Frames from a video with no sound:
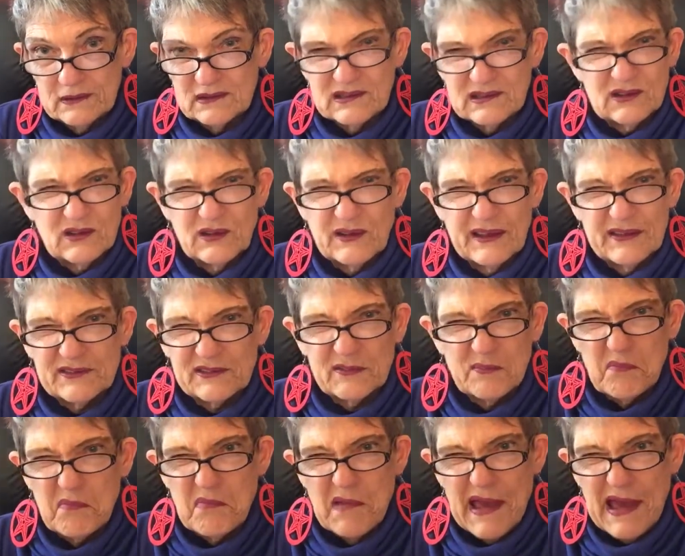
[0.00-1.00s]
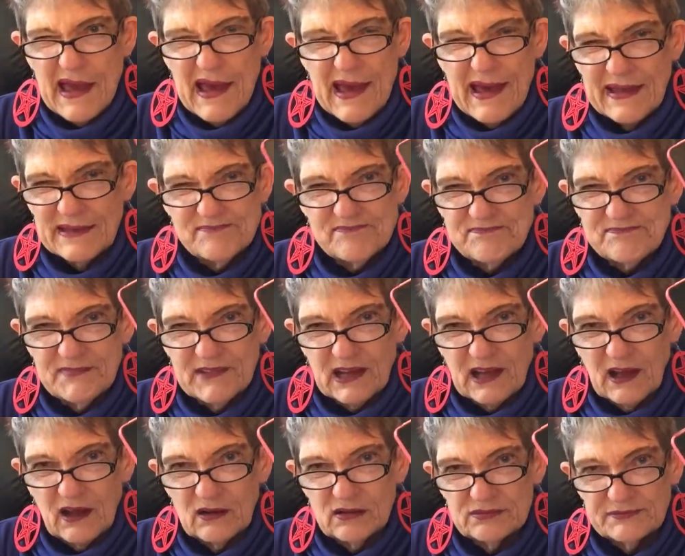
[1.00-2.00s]
Oh, that's
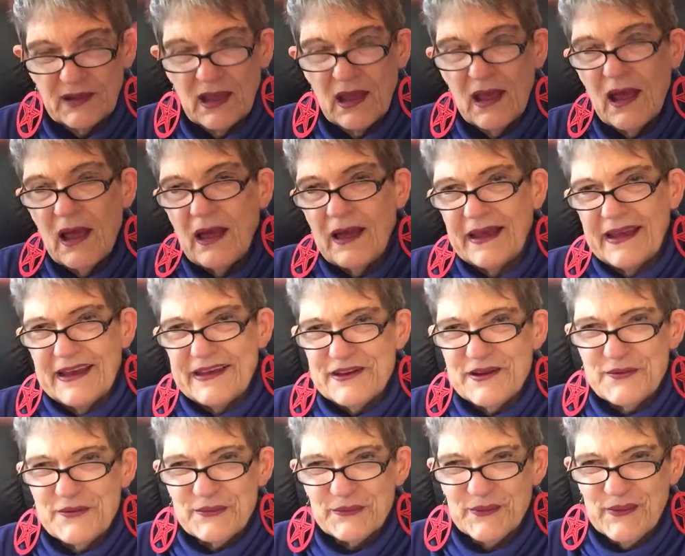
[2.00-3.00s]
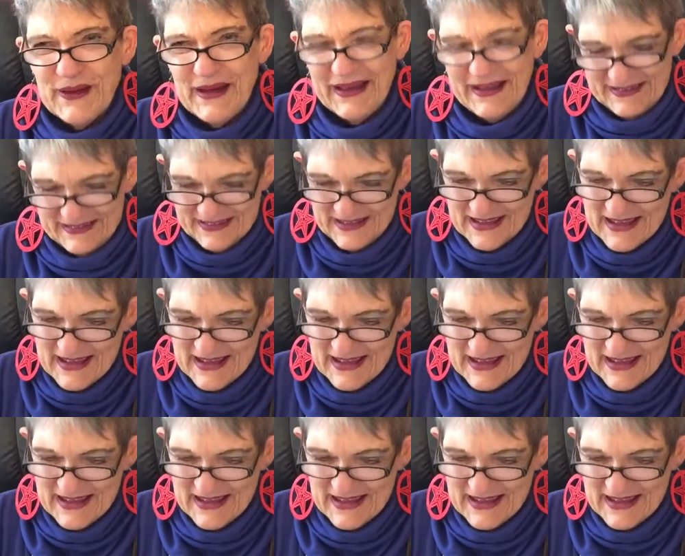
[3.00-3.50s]
bad. Anyway,